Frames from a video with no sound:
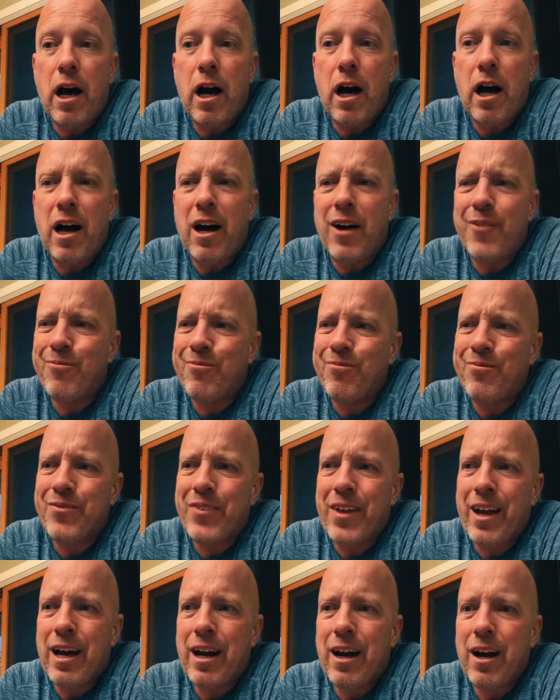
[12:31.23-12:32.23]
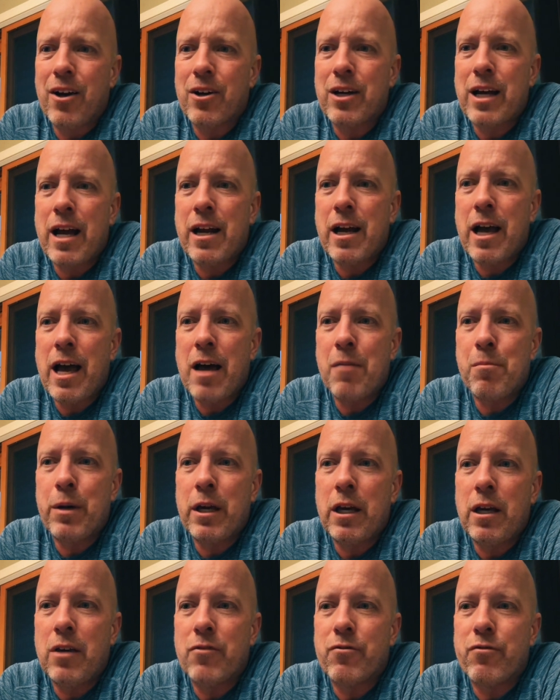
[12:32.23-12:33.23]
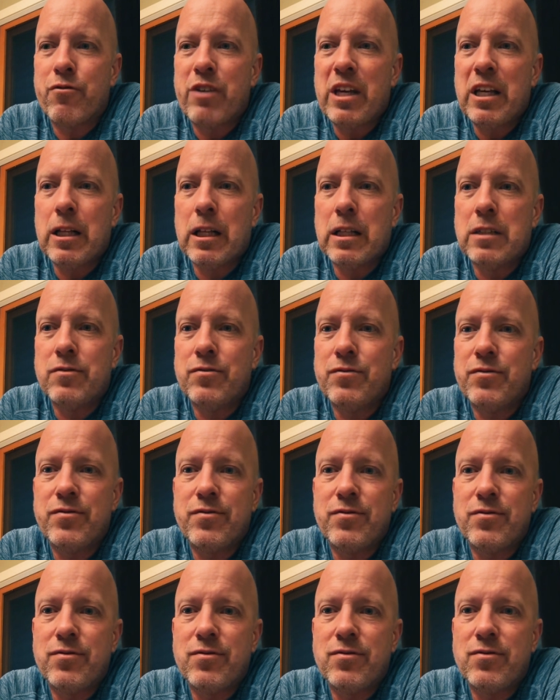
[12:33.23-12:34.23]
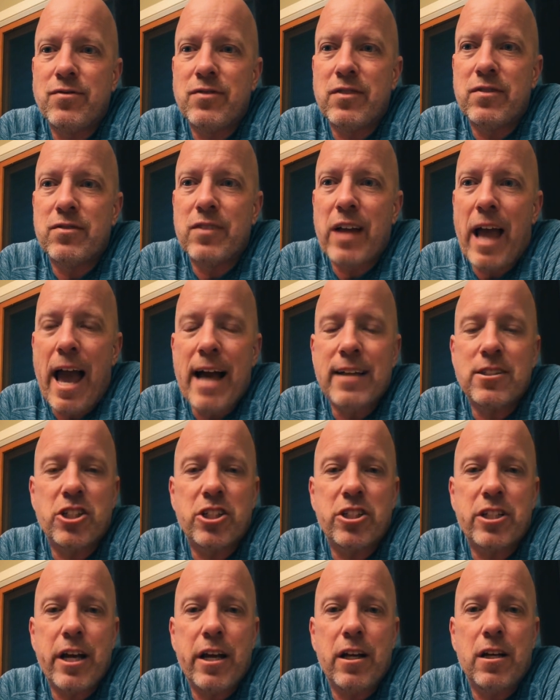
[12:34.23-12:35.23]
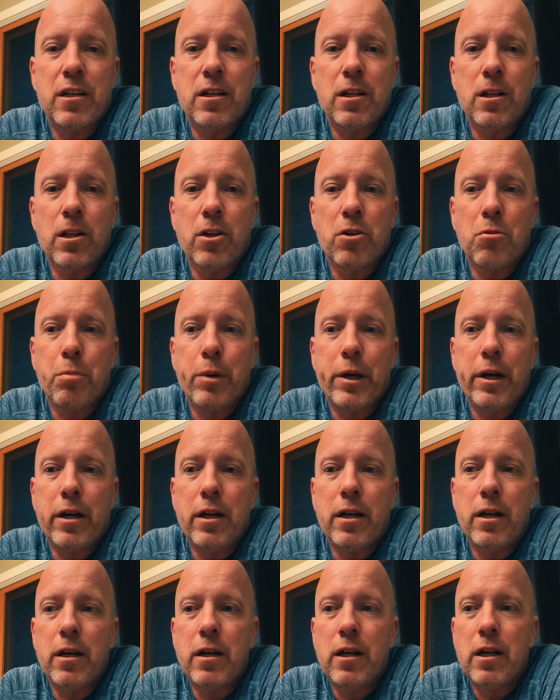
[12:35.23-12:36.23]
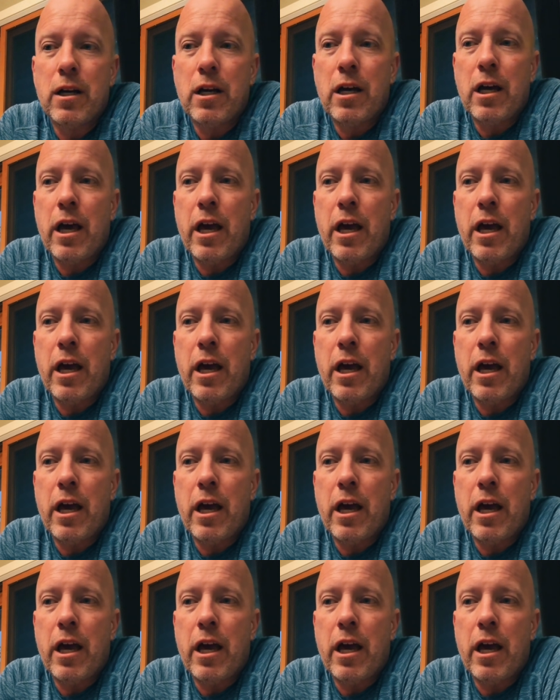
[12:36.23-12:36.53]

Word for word: uh, I don't know, kind of had me feeling agitated a little bit.